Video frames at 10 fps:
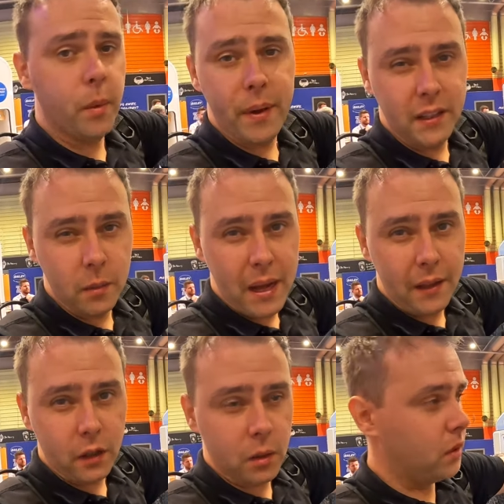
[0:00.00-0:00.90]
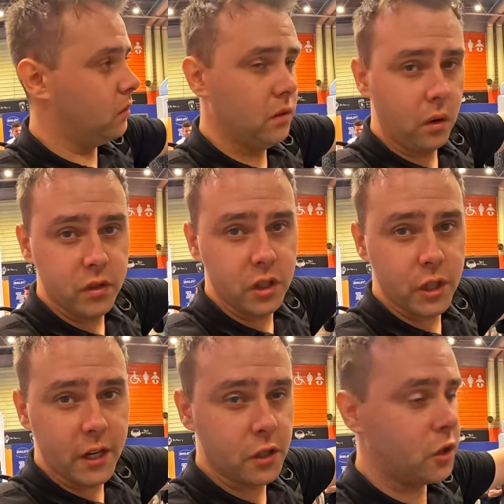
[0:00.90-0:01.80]
Double bed in the back that can be obviously
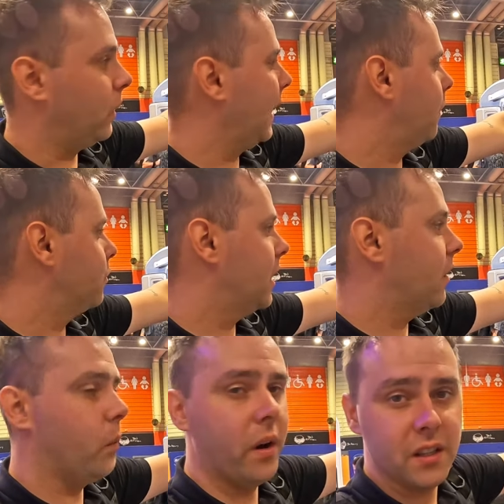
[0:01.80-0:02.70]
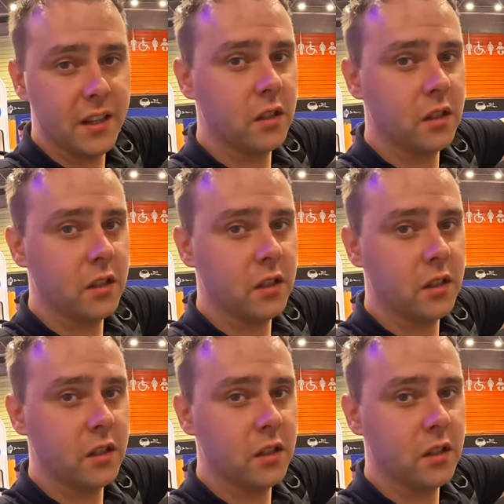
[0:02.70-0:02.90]
changed into a lounge area where it's